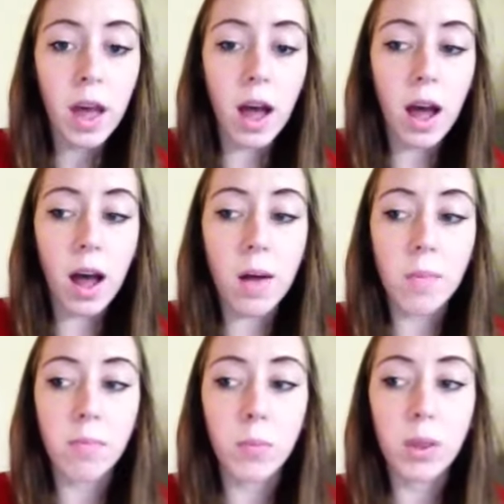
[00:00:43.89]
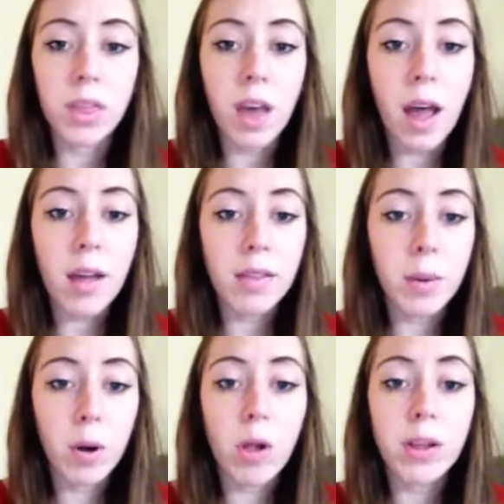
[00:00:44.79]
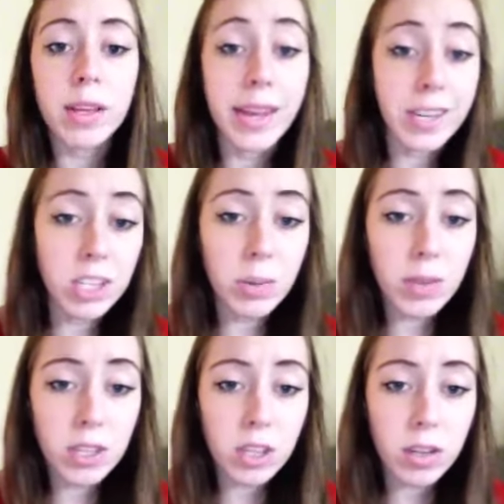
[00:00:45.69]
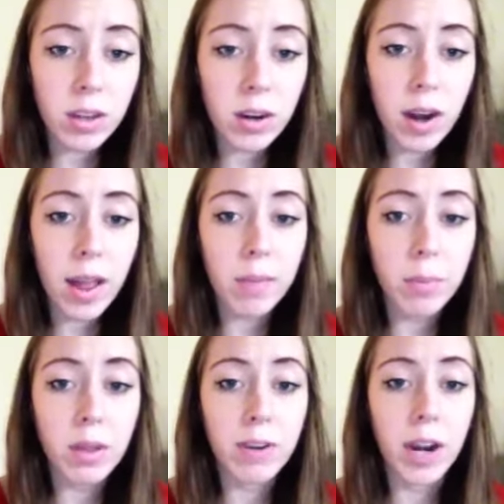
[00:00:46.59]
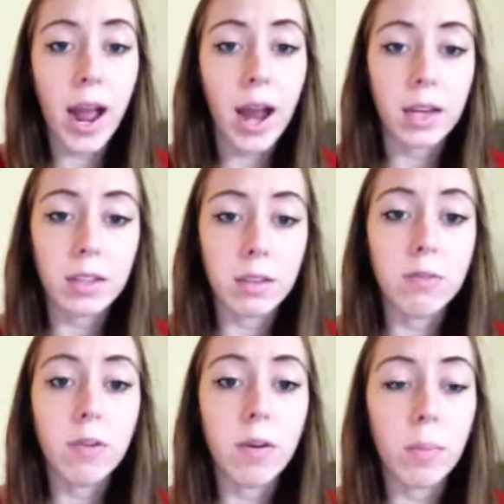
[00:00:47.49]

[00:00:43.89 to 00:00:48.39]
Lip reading: With that, they were all engaging with each other and being very active,